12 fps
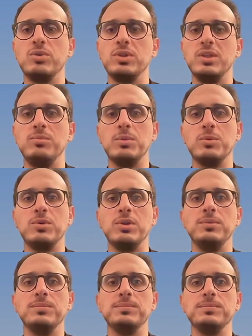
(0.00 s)
in memory.
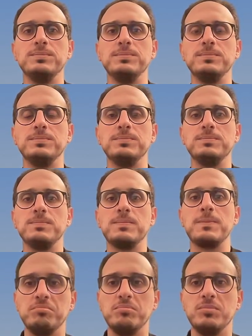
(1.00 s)

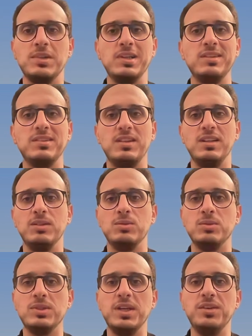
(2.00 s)
Last thing to
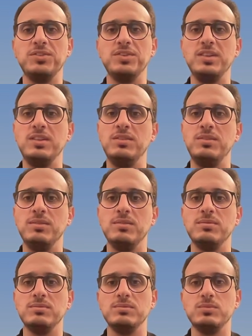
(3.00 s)
test is
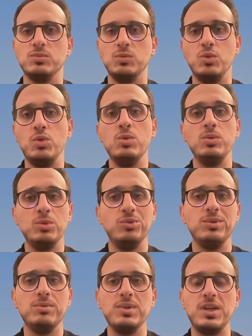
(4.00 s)
new user
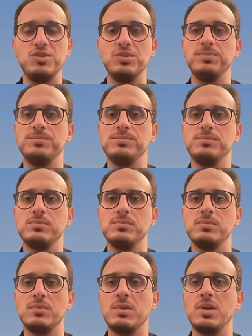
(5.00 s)
creation.
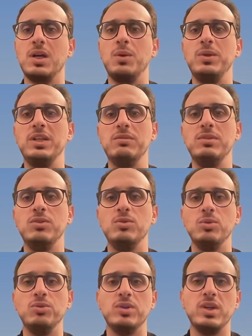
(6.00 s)
I will give this
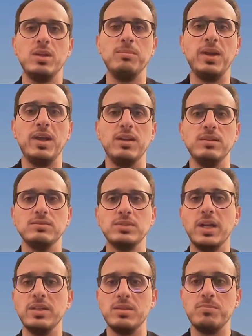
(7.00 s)
user an email
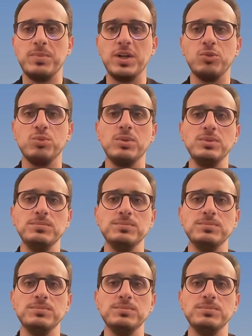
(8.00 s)
and a password.